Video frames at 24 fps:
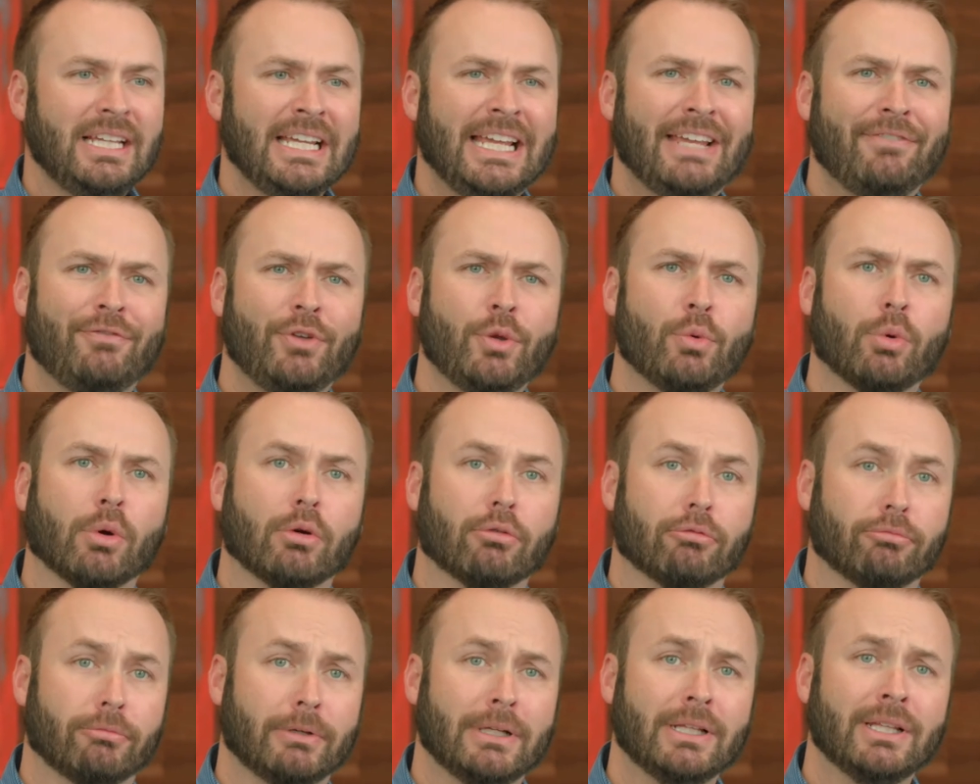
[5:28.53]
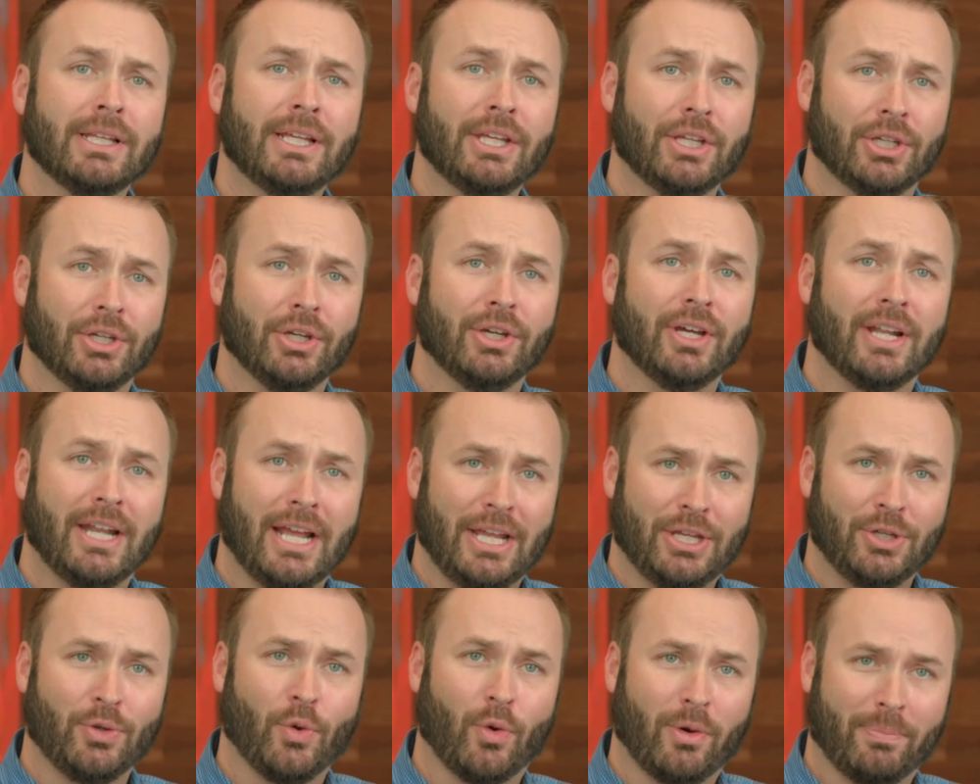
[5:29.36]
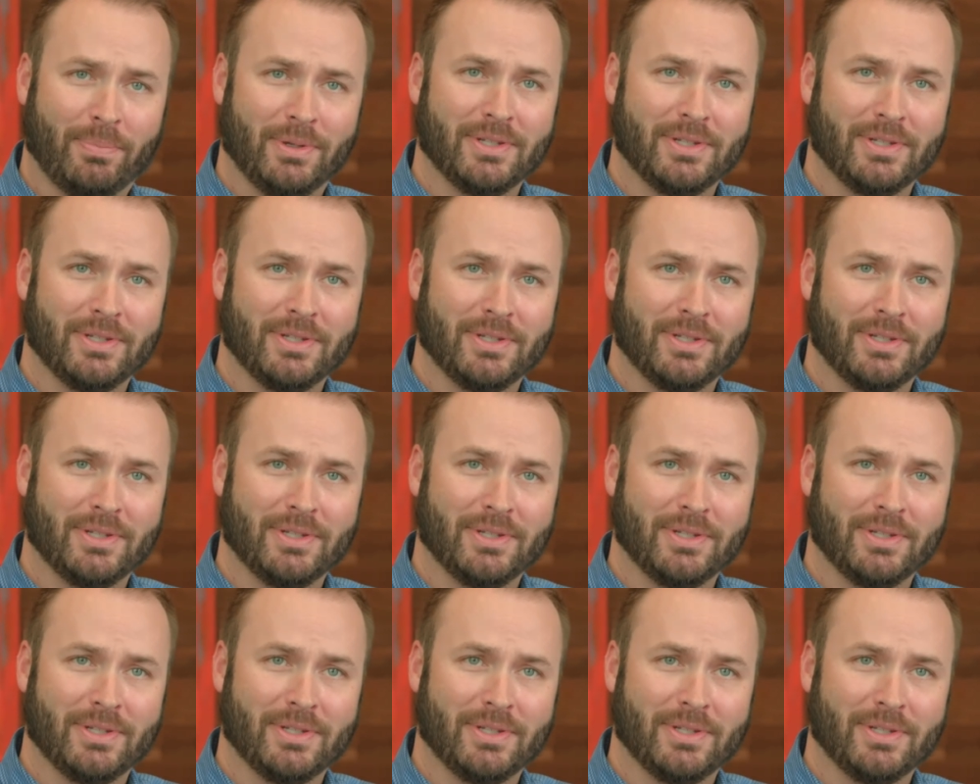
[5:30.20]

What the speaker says: If you were really good at your